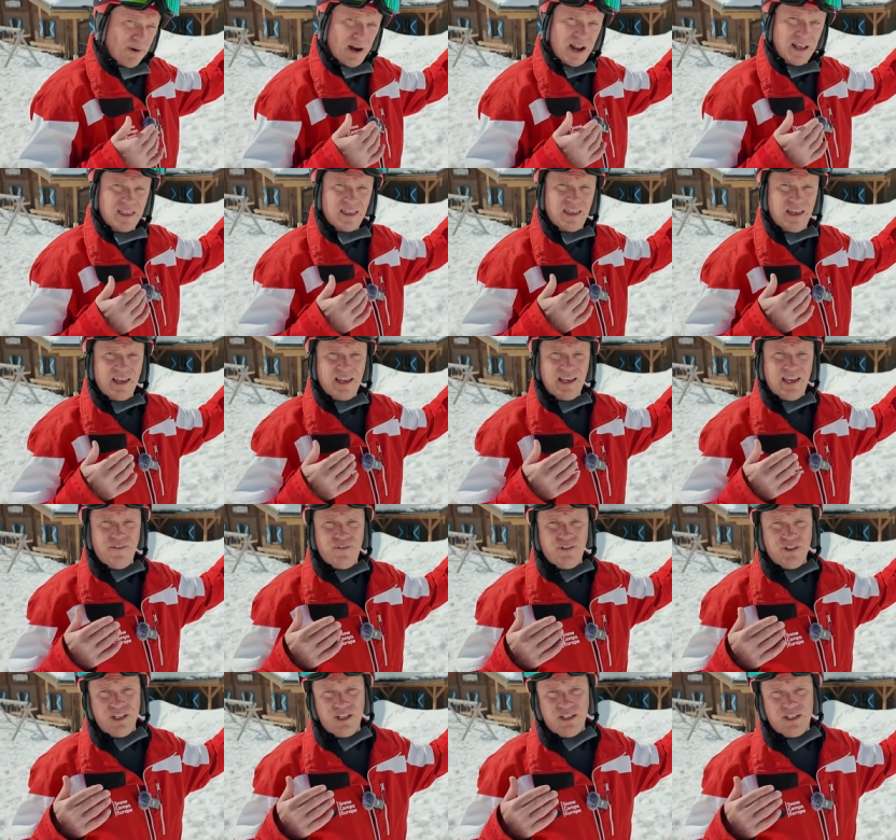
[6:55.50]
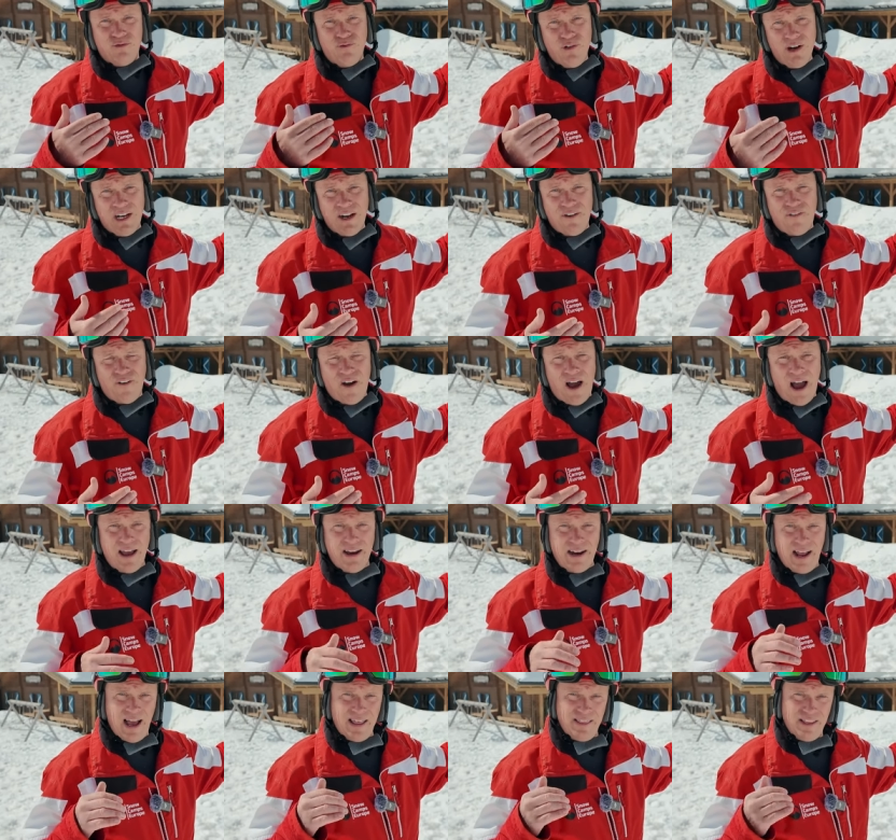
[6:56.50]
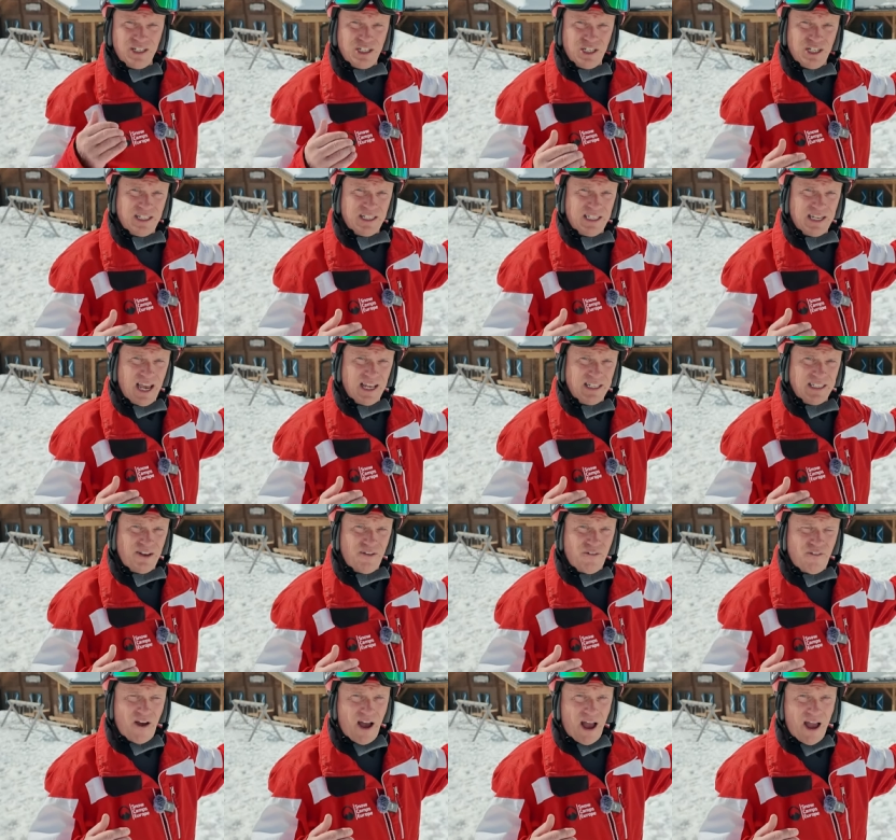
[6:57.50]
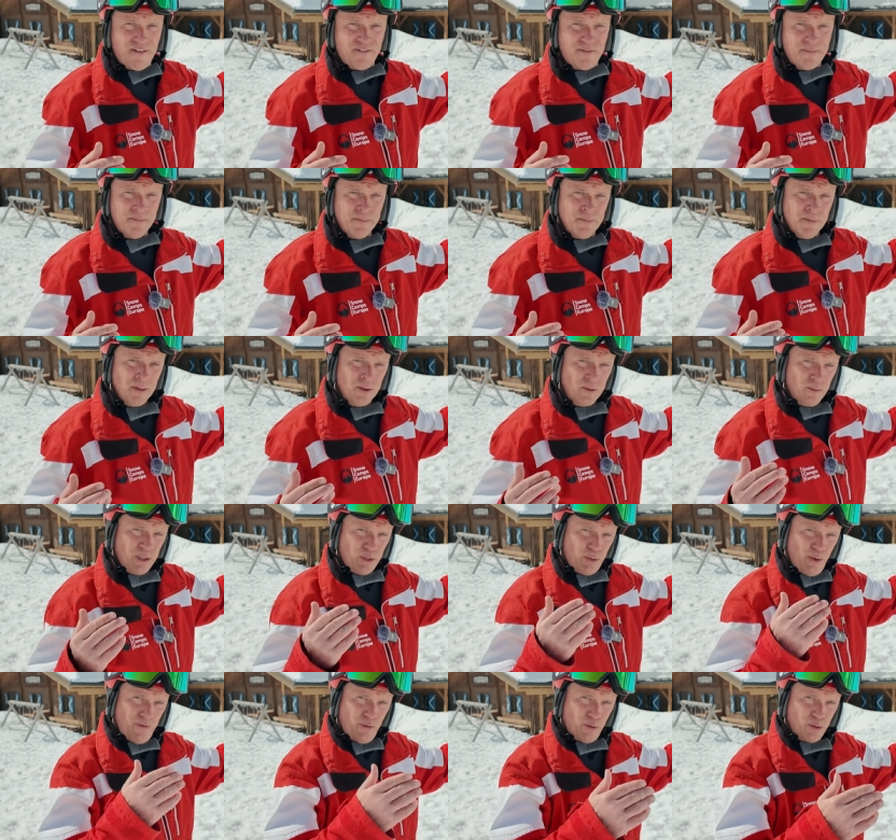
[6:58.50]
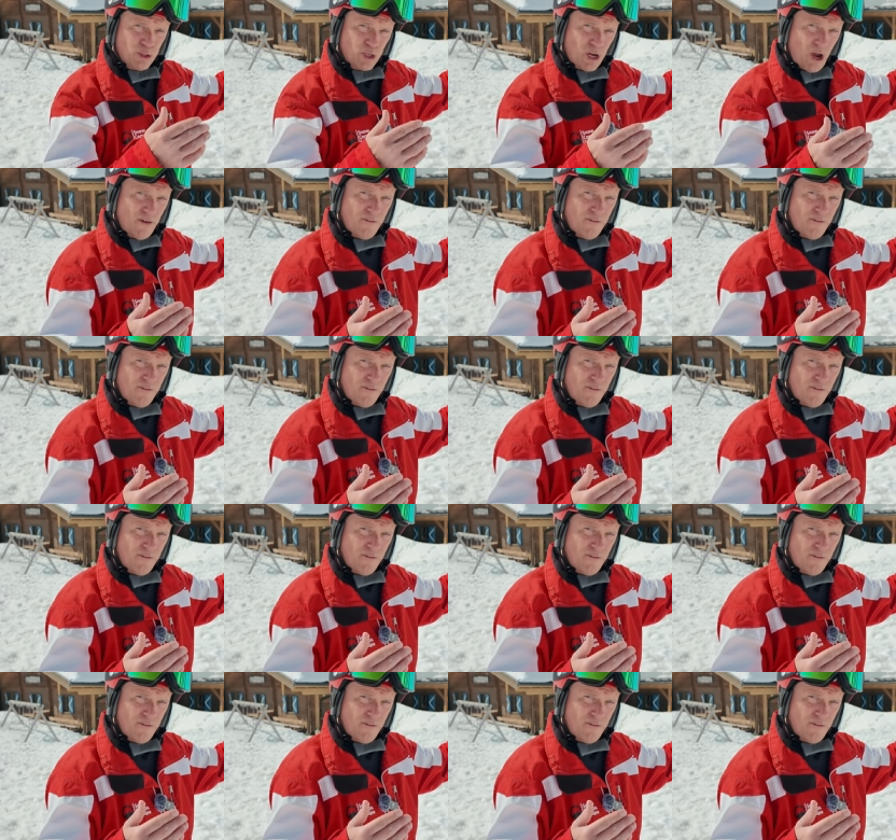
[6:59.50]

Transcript: but I think given the Redefine and the GT85, which we've also